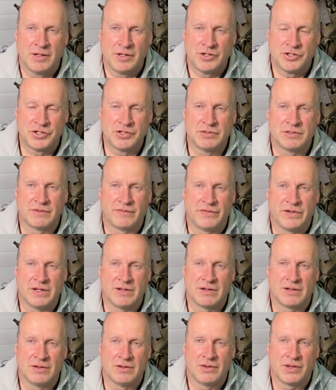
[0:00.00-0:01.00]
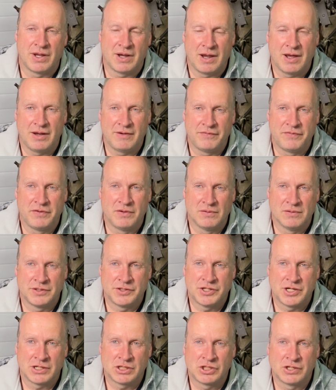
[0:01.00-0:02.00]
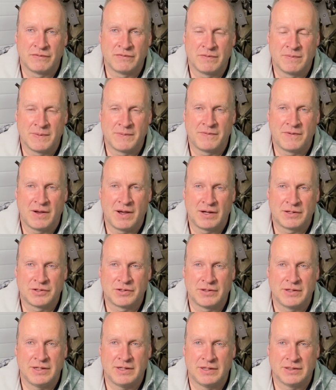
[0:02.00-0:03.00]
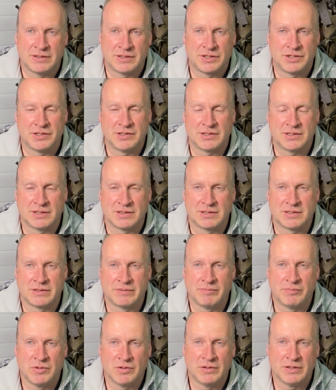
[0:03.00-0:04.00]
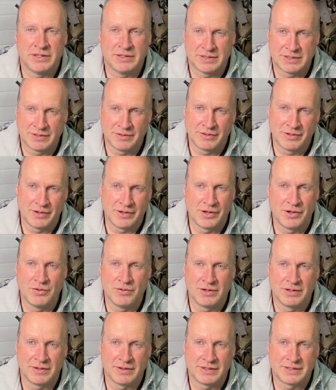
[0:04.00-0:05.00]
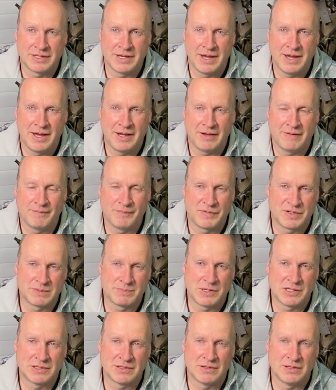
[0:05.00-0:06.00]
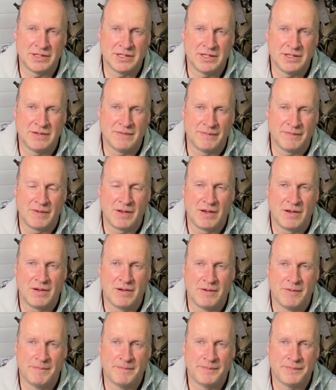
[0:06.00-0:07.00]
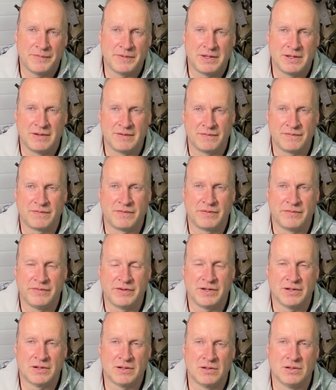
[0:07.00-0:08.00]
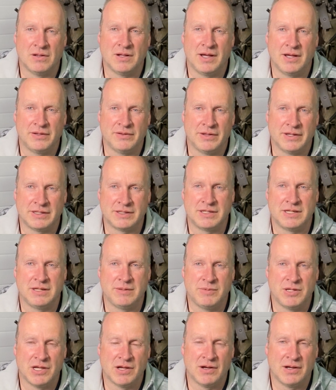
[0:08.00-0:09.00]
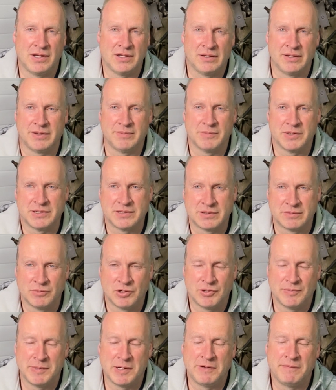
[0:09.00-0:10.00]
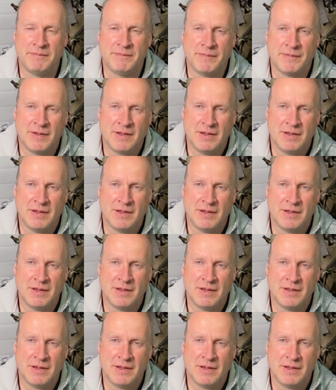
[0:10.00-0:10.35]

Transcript: choose a vehicle that had fuel injection from the factory, it's just a simple, you still got to go into the tank, especially if the vehicle had like TBI, like my Suburban.